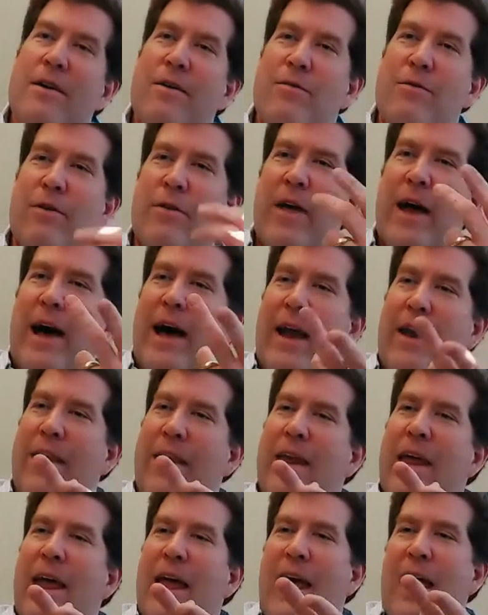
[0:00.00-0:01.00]
For that,
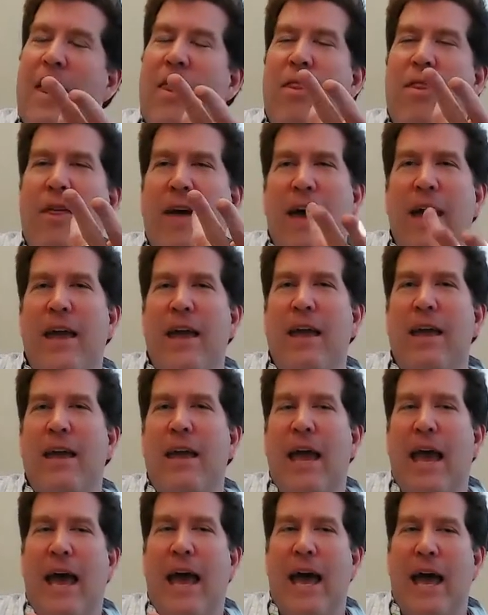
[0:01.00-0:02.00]

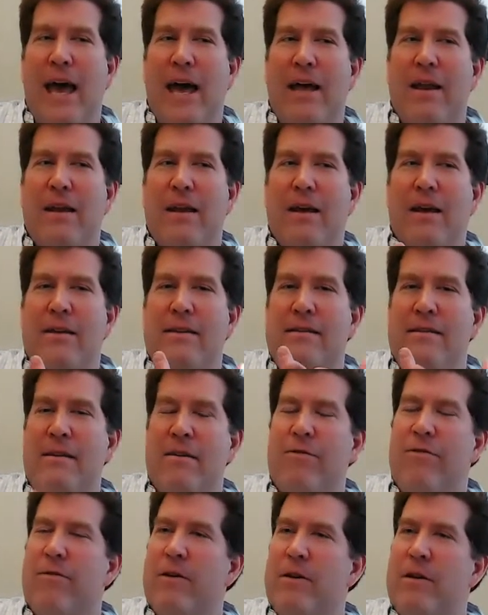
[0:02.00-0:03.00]
they had a
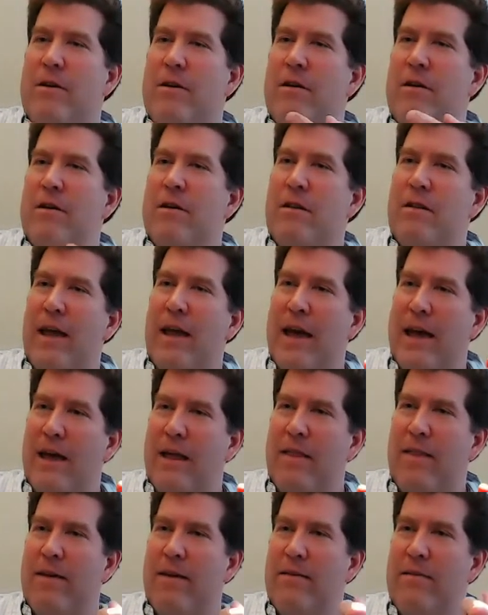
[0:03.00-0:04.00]
different.
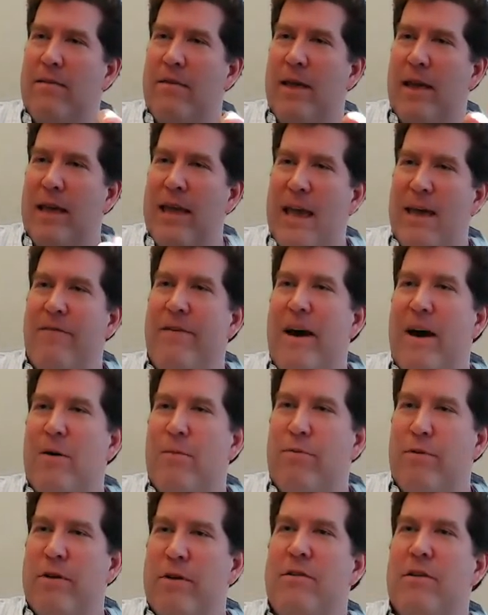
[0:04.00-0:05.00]
They gave
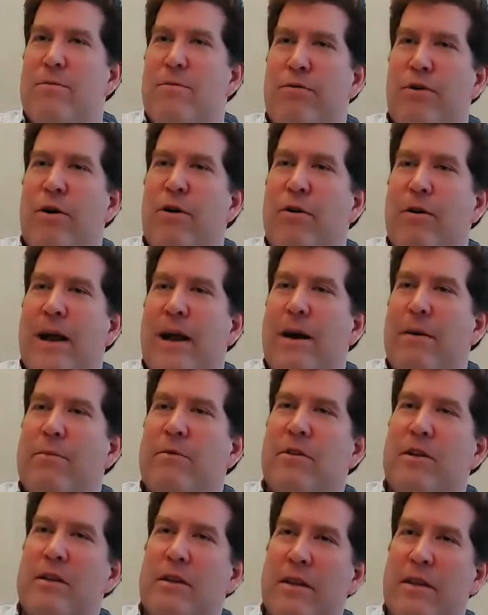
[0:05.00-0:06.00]
out printed
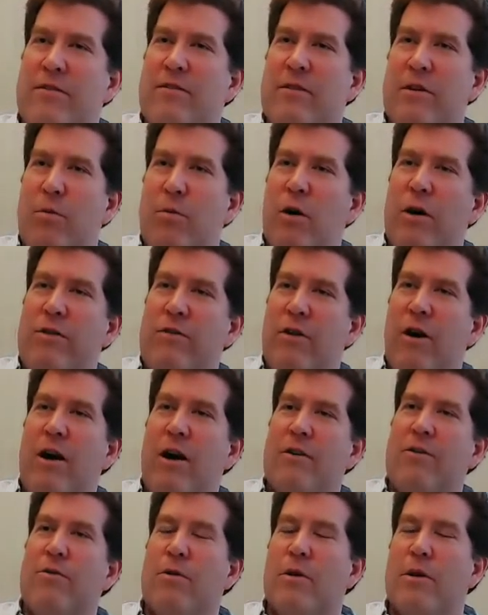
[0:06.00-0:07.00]
programs that listed what
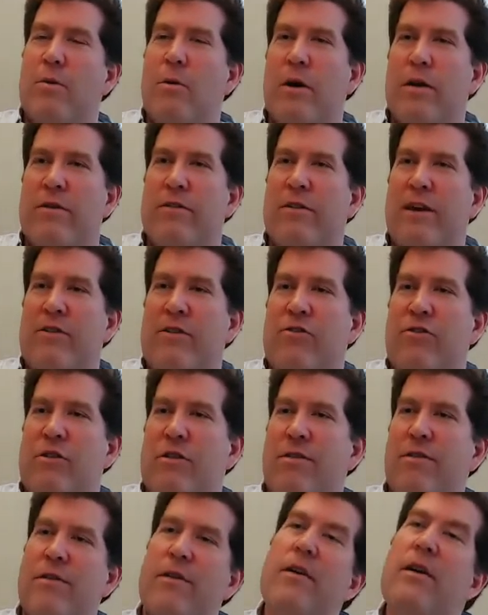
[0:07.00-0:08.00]
talks were in what
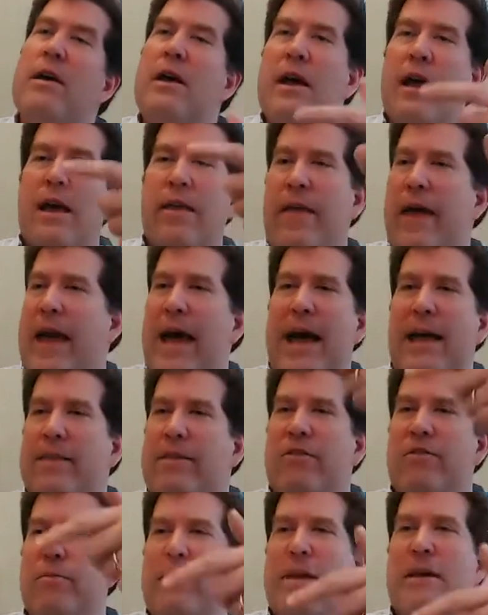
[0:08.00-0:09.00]
session, and they had
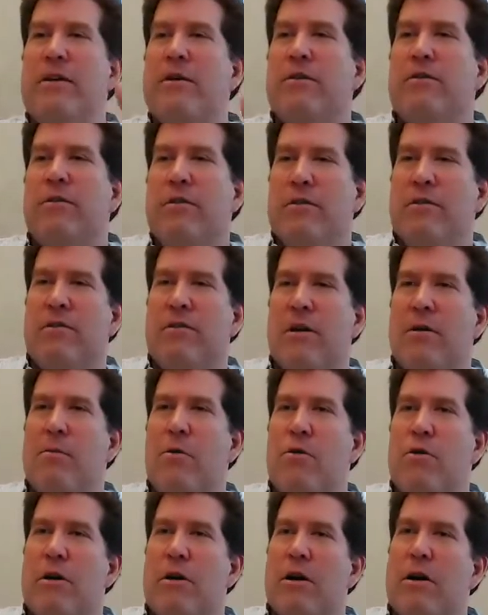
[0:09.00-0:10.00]
the speakers in some
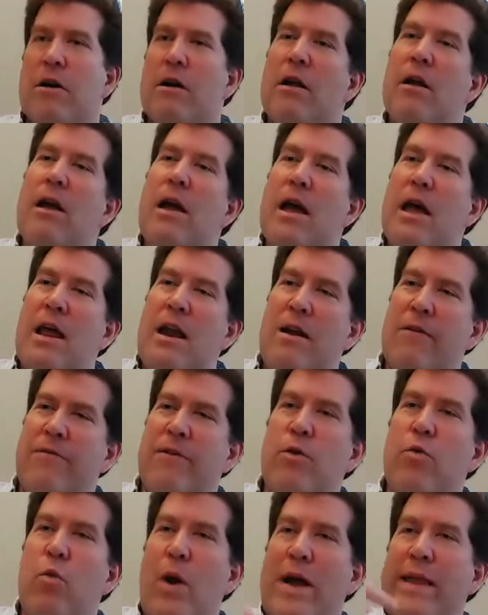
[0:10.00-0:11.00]
order. And if
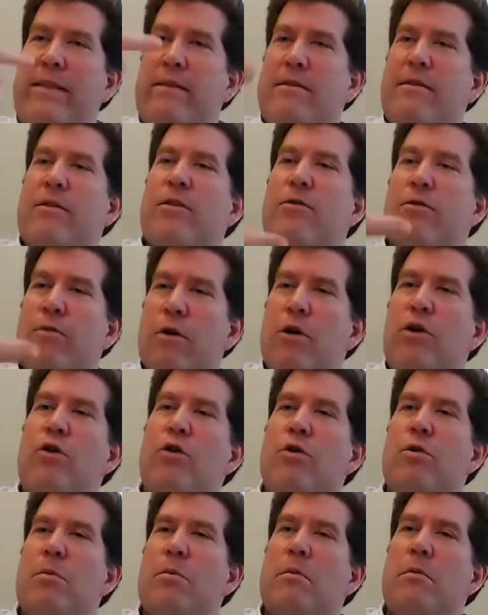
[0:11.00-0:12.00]
you went to the
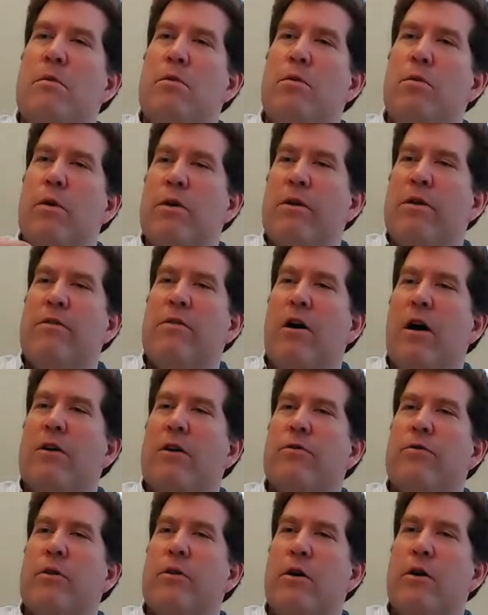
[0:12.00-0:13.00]
room where the
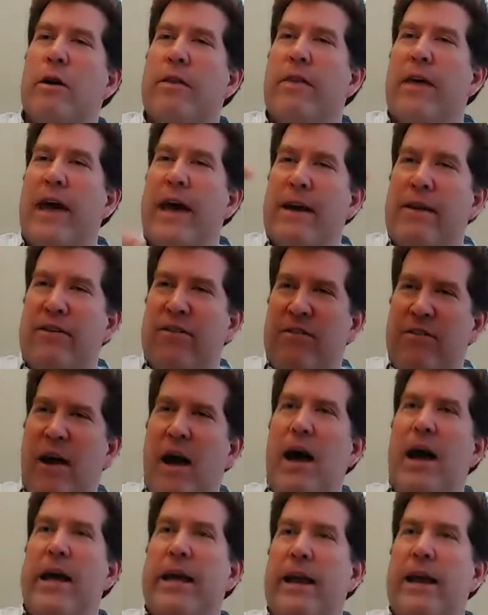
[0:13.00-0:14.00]
talks were going, they had a
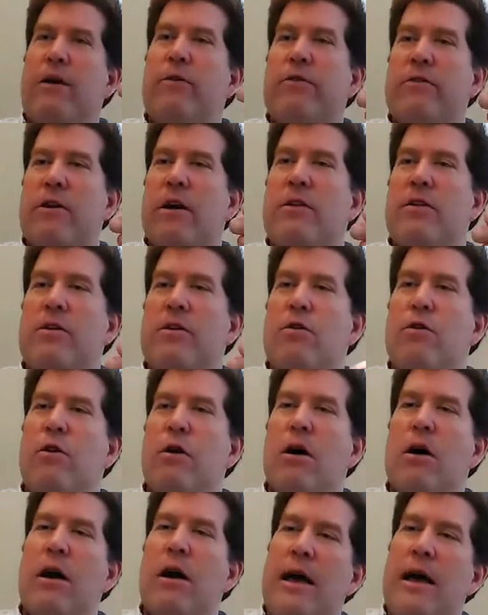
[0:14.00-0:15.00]
sign outside the
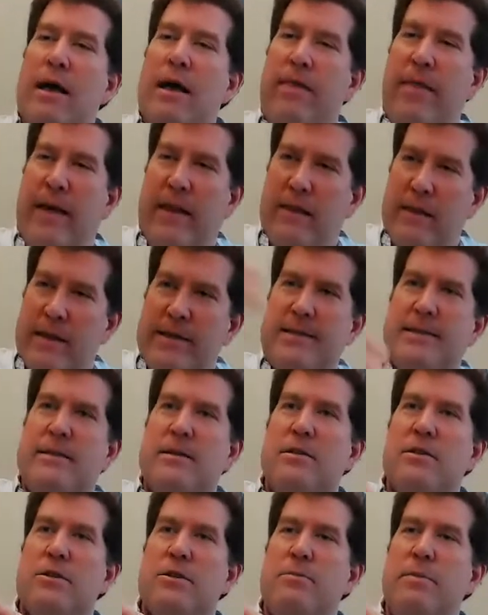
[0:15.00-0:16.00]
door that
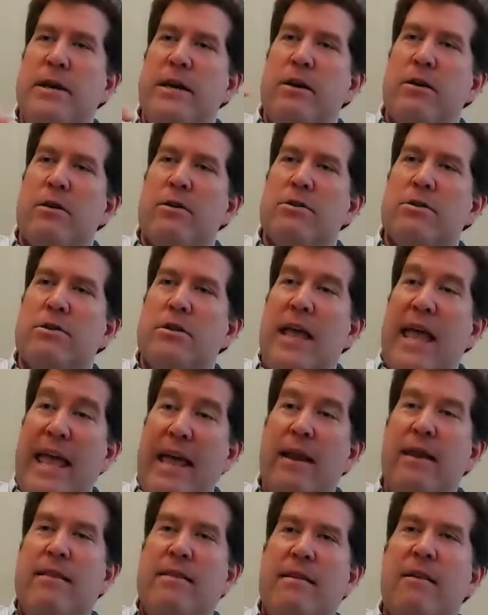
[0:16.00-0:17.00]
listed the speakers
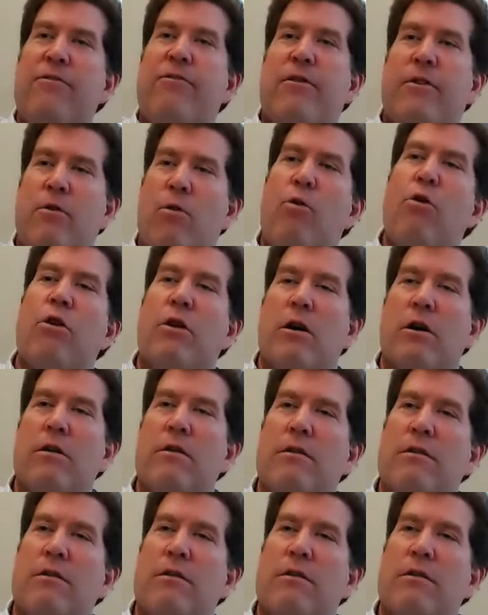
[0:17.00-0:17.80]
in a different order.